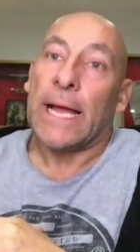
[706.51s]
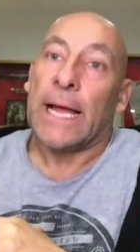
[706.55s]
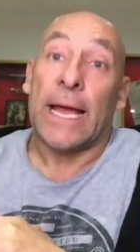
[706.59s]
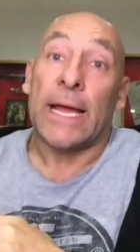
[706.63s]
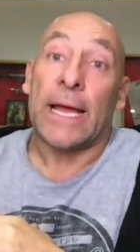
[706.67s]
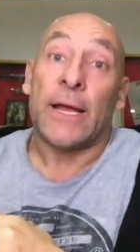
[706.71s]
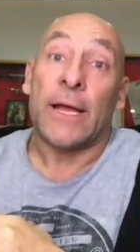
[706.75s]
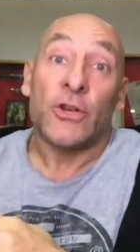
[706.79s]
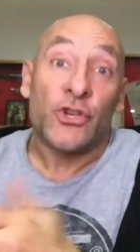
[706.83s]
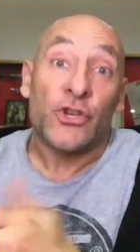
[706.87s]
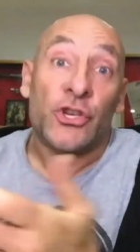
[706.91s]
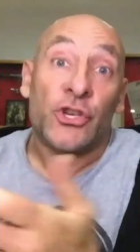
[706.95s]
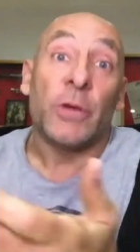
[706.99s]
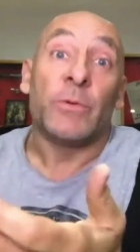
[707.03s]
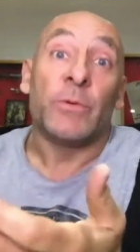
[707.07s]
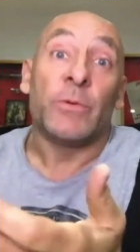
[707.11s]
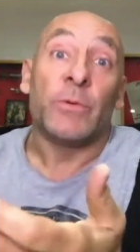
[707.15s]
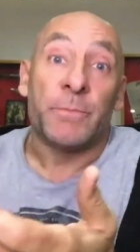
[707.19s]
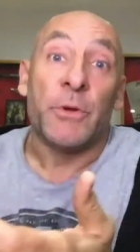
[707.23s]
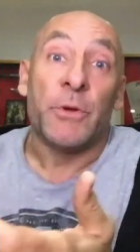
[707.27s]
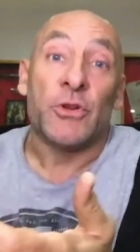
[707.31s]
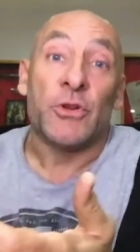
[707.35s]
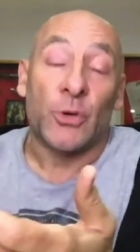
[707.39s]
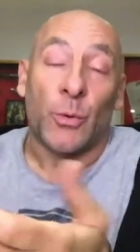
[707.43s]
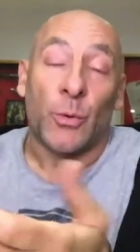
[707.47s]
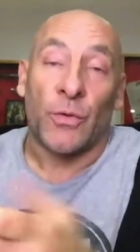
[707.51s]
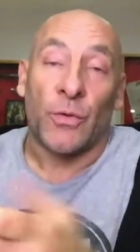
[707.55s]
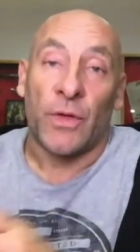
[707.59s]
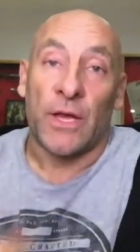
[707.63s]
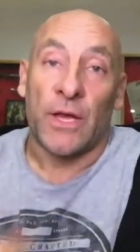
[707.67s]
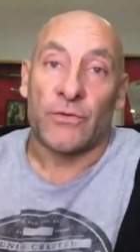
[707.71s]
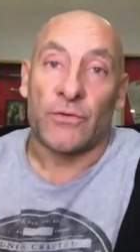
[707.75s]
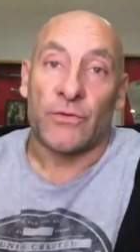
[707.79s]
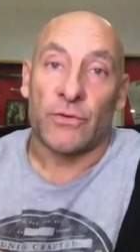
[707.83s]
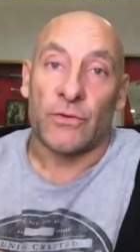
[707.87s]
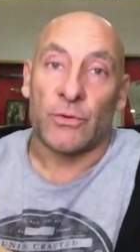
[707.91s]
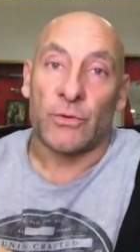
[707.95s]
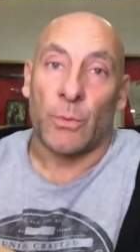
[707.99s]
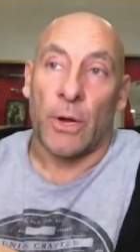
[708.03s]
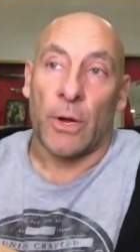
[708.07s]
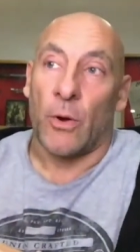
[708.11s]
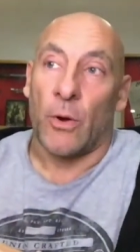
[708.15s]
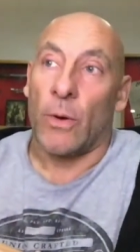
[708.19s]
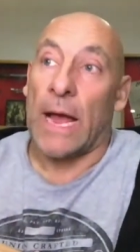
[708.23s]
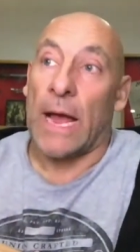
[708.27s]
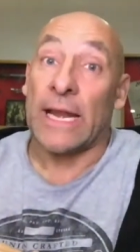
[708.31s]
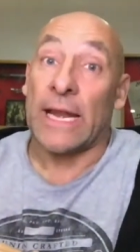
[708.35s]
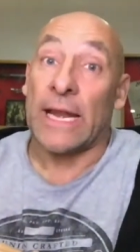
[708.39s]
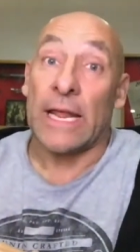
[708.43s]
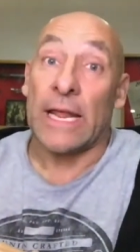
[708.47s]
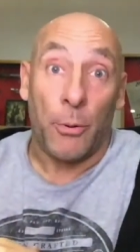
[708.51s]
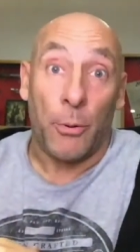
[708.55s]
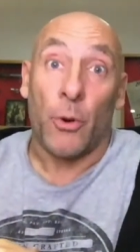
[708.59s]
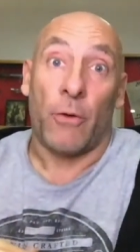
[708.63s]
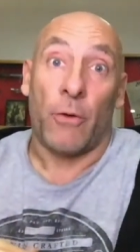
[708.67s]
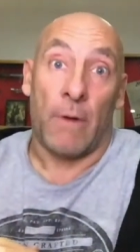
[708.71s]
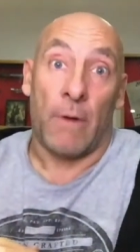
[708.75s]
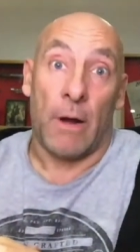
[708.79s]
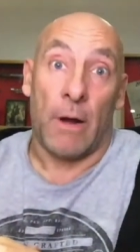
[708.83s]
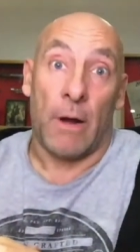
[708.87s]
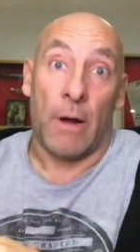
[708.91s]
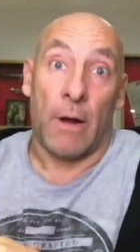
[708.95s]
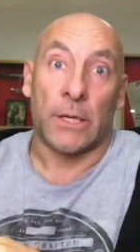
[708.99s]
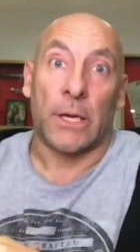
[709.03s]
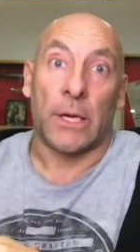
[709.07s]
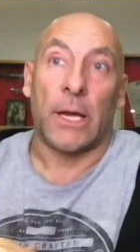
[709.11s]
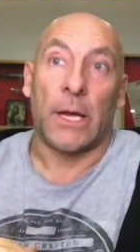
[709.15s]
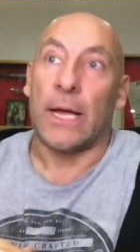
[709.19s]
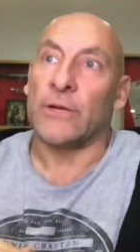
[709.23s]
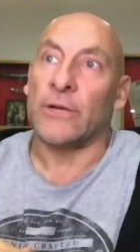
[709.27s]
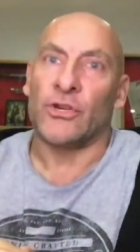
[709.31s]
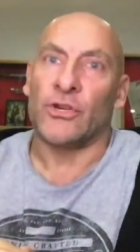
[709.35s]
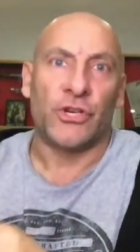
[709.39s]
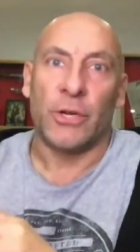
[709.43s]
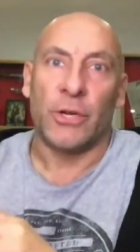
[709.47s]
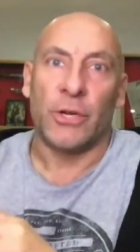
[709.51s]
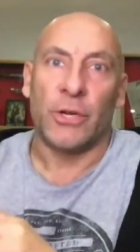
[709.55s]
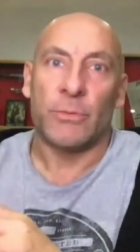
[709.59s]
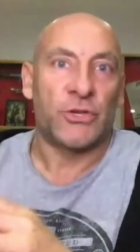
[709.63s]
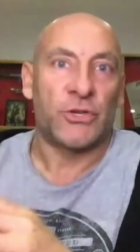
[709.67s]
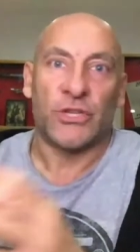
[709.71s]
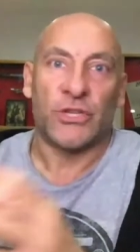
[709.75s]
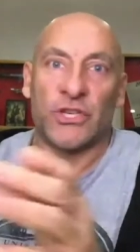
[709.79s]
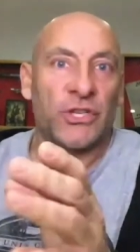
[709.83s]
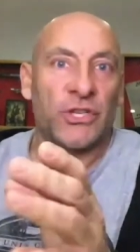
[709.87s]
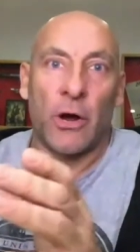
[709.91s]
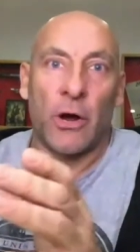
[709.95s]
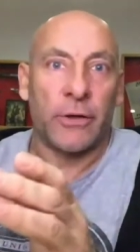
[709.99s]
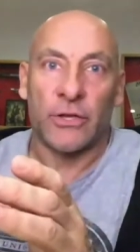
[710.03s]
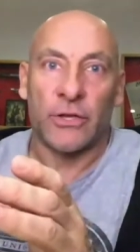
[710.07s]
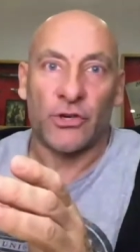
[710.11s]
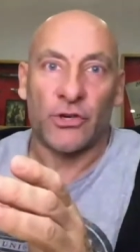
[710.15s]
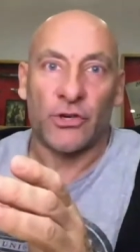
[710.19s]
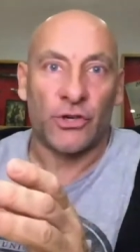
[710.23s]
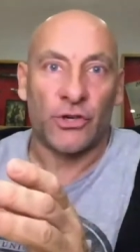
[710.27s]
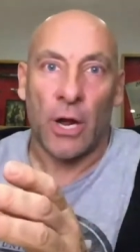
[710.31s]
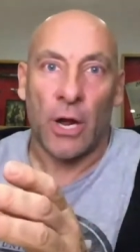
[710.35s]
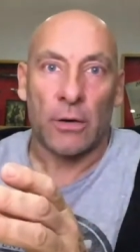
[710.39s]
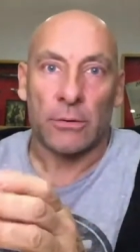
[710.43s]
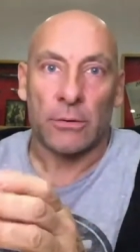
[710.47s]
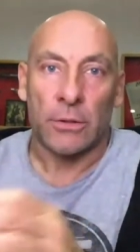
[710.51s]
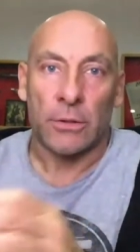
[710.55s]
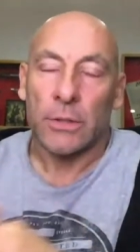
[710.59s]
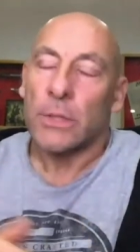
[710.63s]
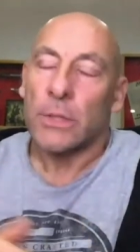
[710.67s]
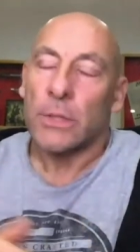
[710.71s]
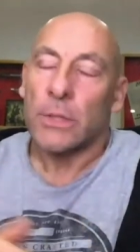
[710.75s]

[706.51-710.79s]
And she was musical theatre as well. And he put her under and she was the star of the show.